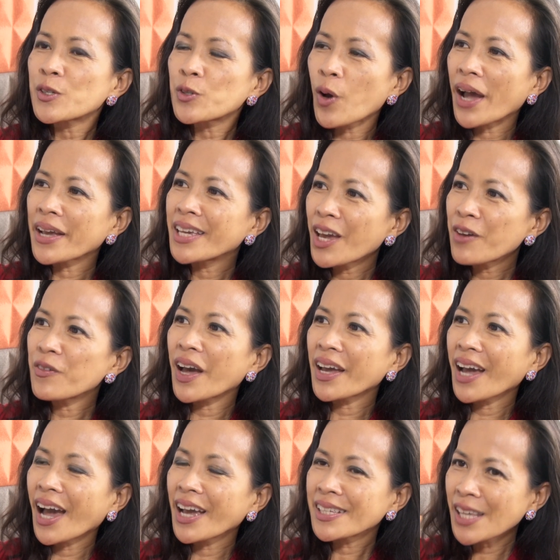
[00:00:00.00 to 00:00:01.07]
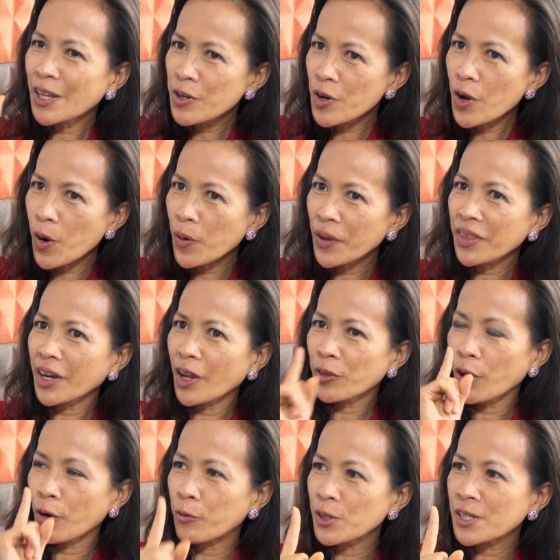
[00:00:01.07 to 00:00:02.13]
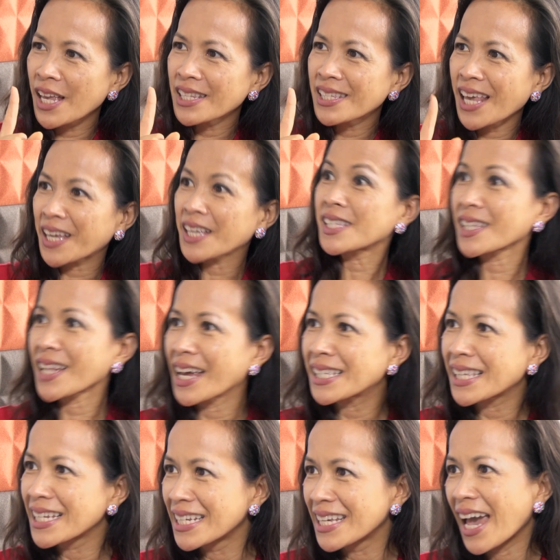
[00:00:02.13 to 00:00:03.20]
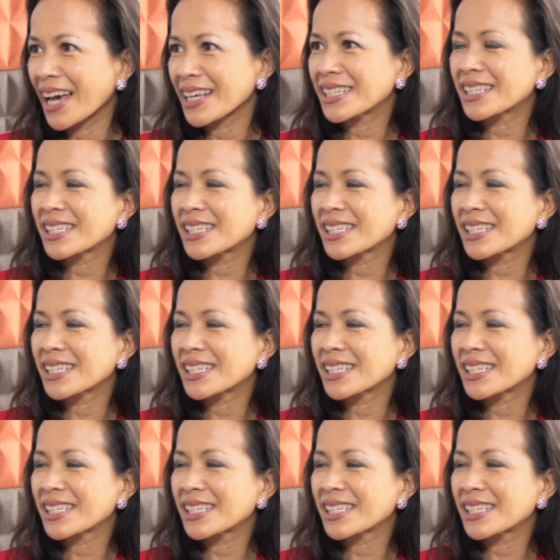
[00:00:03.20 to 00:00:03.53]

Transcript: So I said no, and then I thought for 10 seconds, and I said yes.